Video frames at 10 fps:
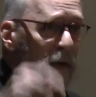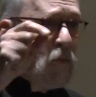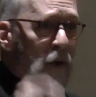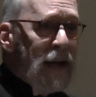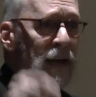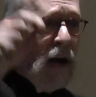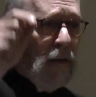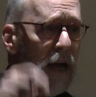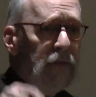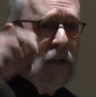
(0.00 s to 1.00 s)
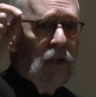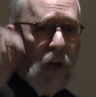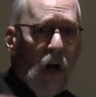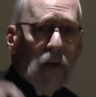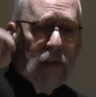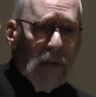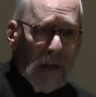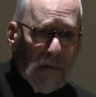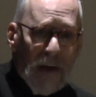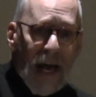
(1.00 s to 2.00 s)
then we in our lives are called to
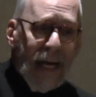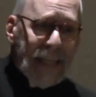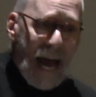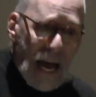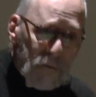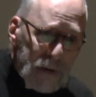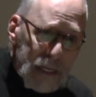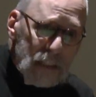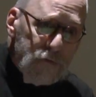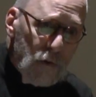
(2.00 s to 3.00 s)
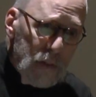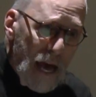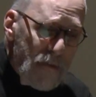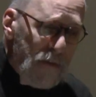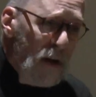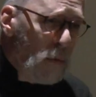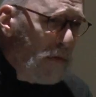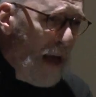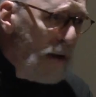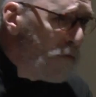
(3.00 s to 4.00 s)
live as advocates for life
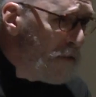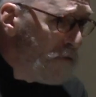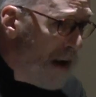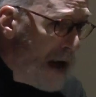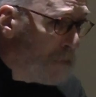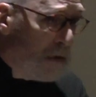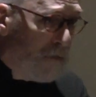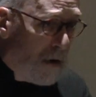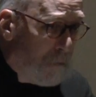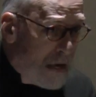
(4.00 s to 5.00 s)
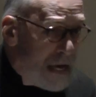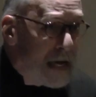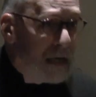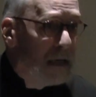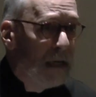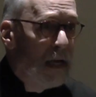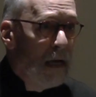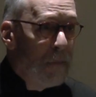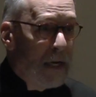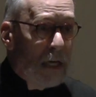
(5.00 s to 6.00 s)
with every fiber of our being
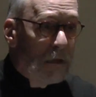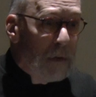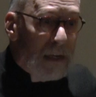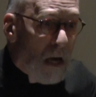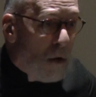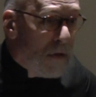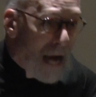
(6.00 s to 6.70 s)
because we know the